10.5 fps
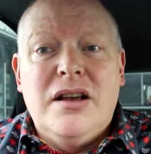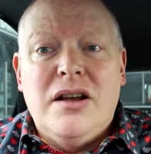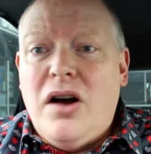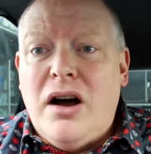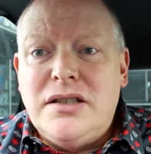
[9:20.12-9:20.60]

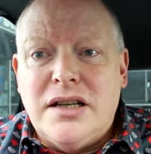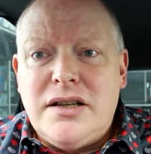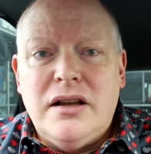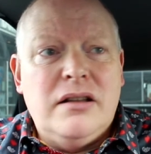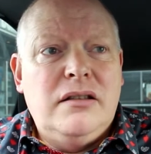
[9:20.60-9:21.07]
I said
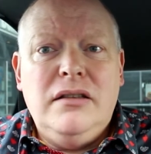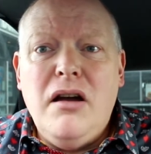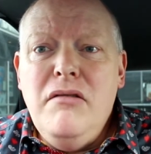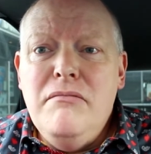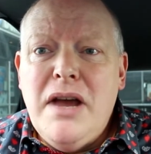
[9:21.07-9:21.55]
to her,
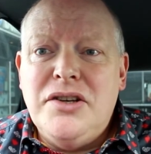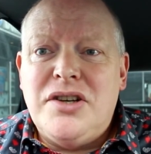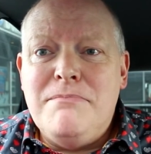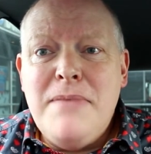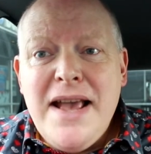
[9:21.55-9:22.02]
don't
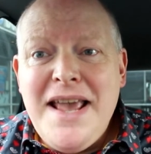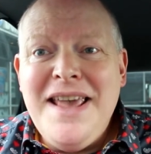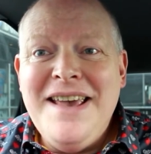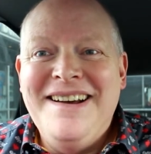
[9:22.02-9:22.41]
mention me.